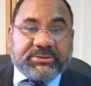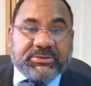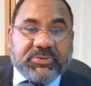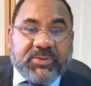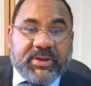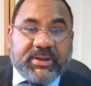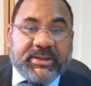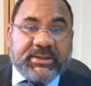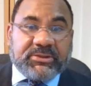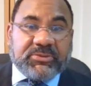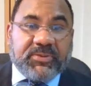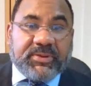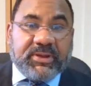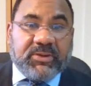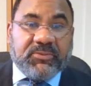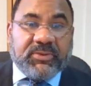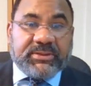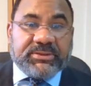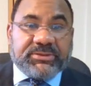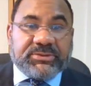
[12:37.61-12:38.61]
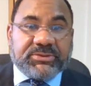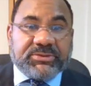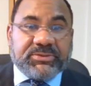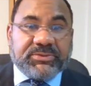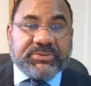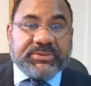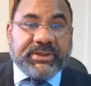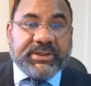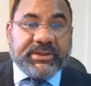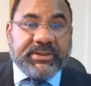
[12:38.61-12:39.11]
2021
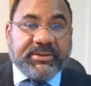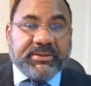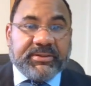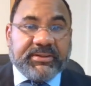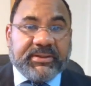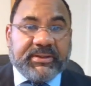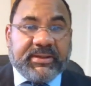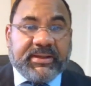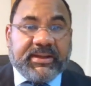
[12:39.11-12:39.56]
school year